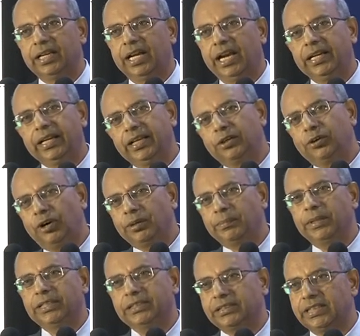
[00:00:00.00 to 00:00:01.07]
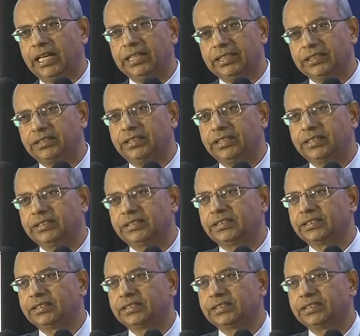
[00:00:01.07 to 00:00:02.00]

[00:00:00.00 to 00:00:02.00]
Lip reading: Had I gone by statistics,